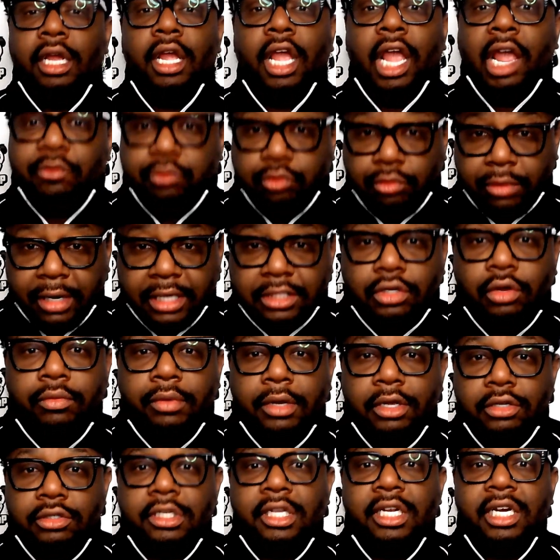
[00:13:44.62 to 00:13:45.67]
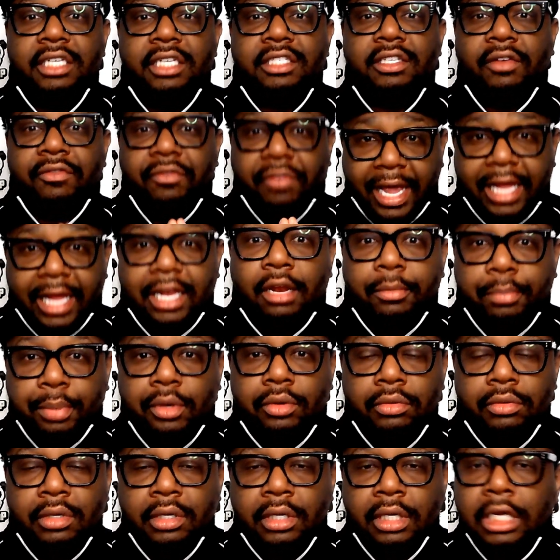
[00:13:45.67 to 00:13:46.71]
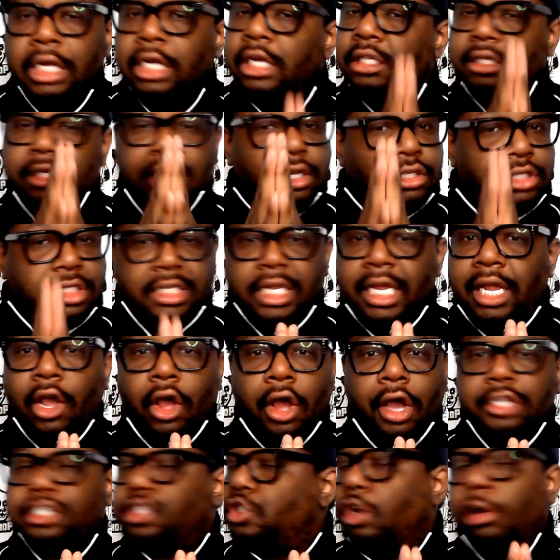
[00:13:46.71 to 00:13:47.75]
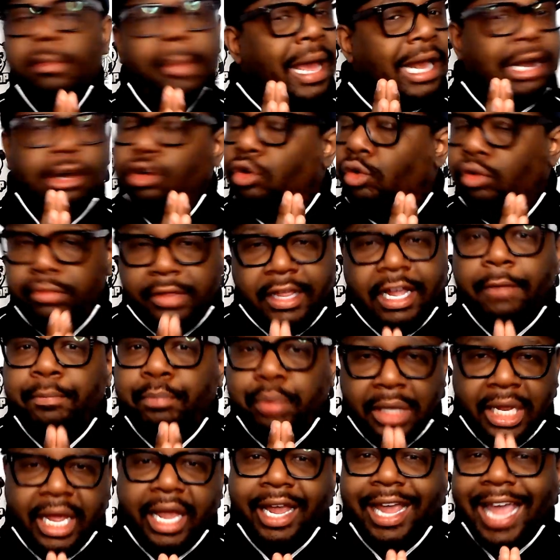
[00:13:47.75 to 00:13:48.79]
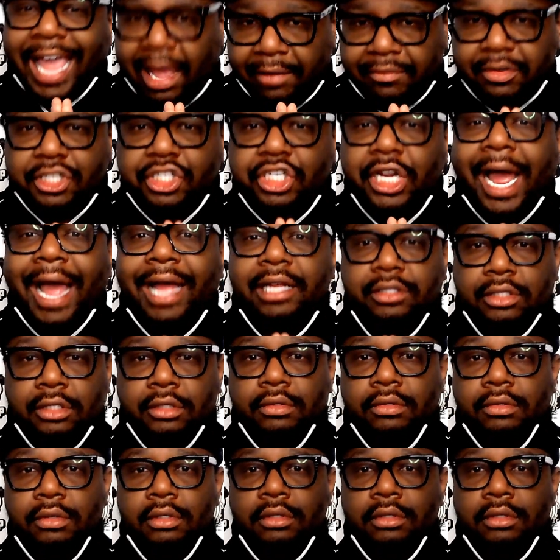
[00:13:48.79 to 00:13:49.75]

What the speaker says: If Russell Wilson is available, the Seahawks, no matter who they're playing, have a shot.